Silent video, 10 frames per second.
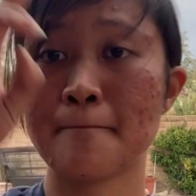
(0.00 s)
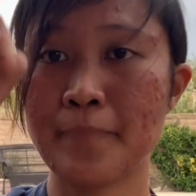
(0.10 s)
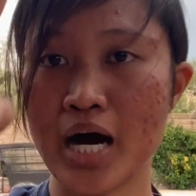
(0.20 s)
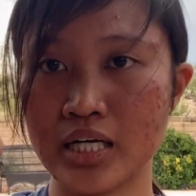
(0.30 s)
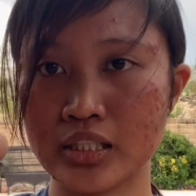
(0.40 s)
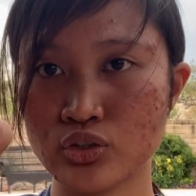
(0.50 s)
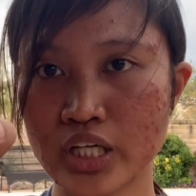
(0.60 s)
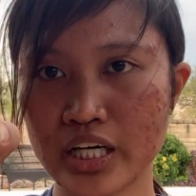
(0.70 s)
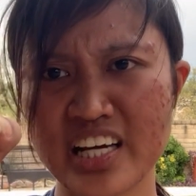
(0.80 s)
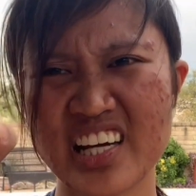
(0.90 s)
but you
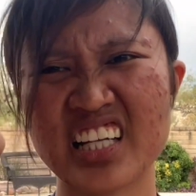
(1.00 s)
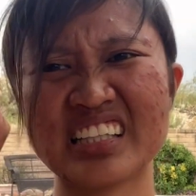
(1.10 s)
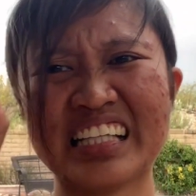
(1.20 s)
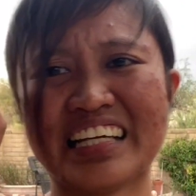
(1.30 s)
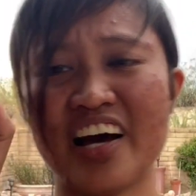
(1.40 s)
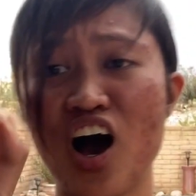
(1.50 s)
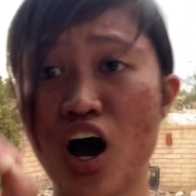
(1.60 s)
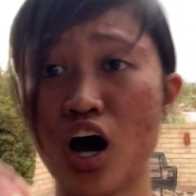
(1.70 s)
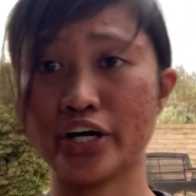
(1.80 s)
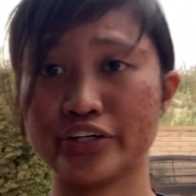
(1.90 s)
gotta hit it like
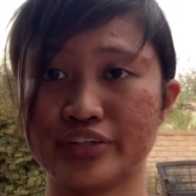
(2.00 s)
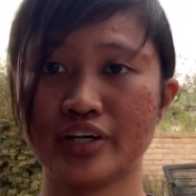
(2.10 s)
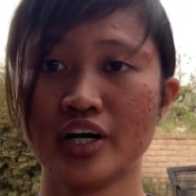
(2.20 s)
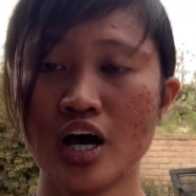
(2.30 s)
hard